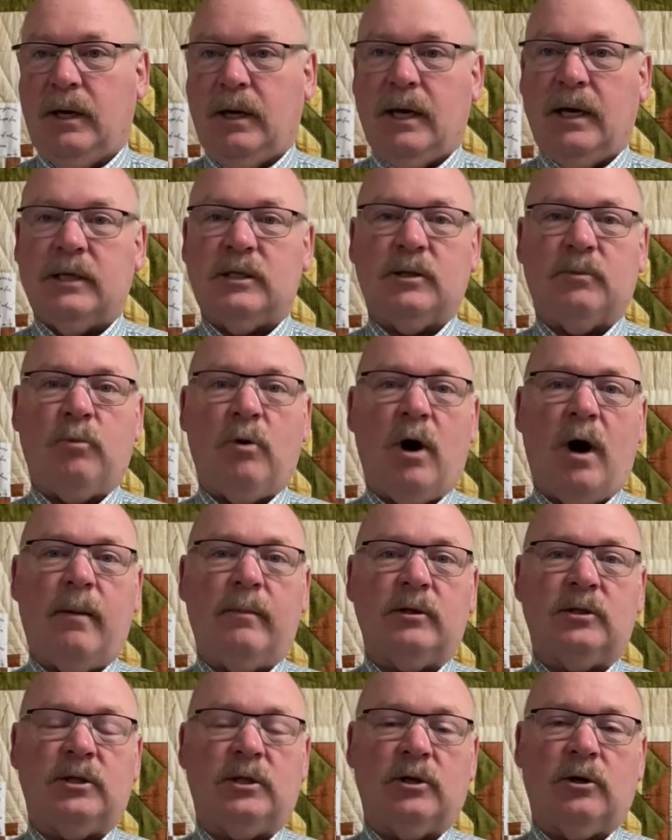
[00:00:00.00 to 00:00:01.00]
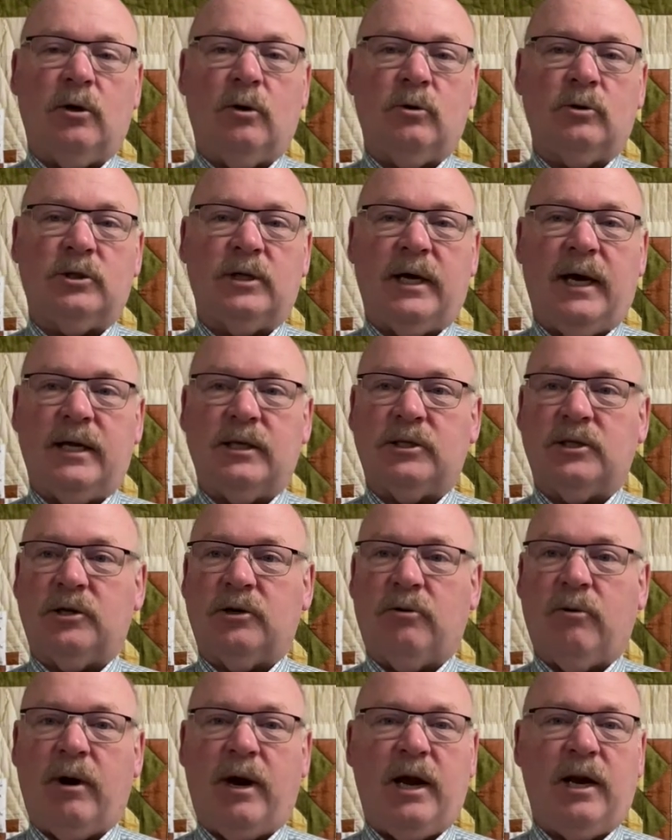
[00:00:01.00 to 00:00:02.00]
It's a promise that goes against the
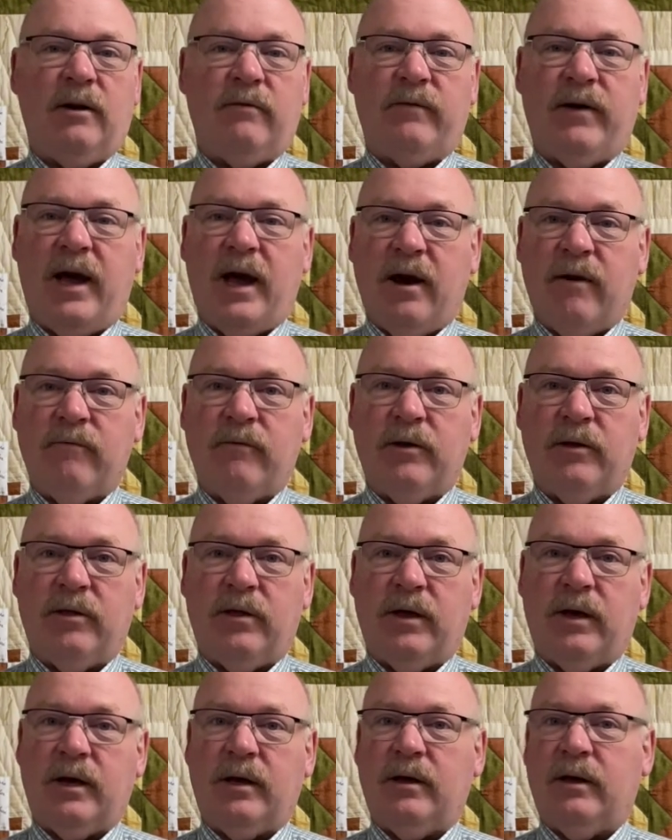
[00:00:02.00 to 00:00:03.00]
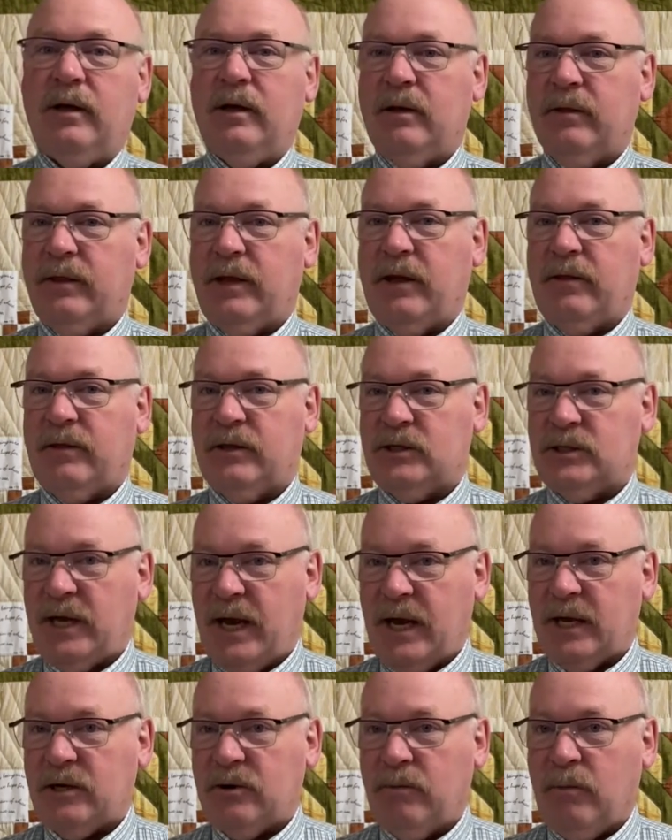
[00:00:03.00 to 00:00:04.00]
grain of everything that the
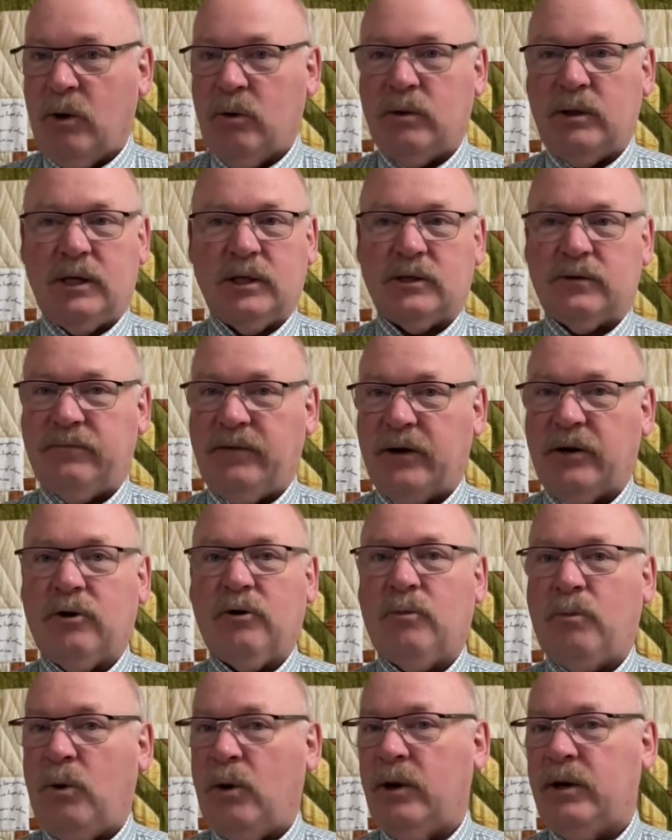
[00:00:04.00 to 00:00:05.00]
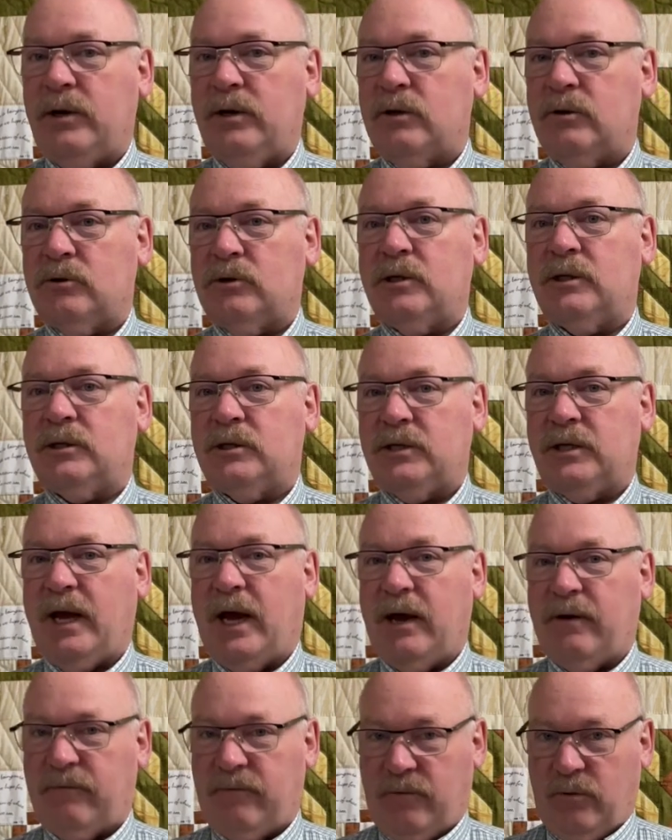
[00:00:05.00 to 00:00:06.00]
sanctimonious finger pointers
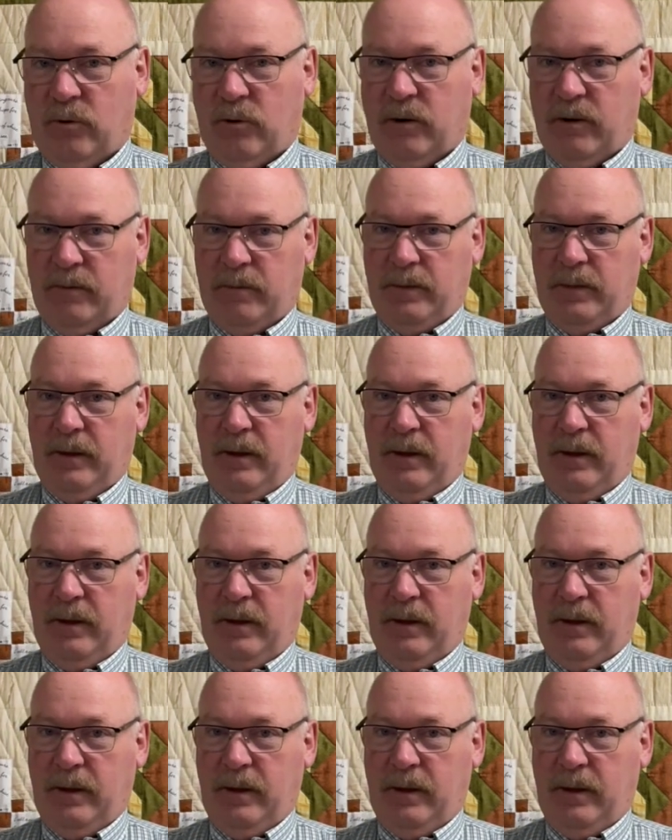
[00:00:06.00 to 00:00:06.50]
stand for.